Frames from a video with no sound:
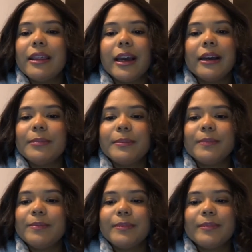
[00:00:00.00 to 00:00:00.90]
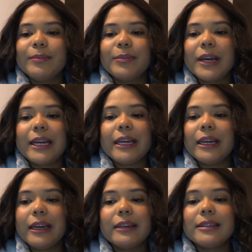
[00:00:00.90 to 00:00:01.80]
that
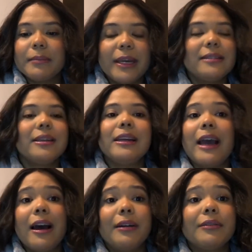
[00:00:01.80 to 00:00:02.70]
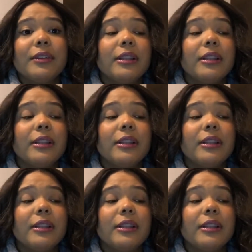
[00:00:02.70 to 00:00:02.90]
it's amazing have.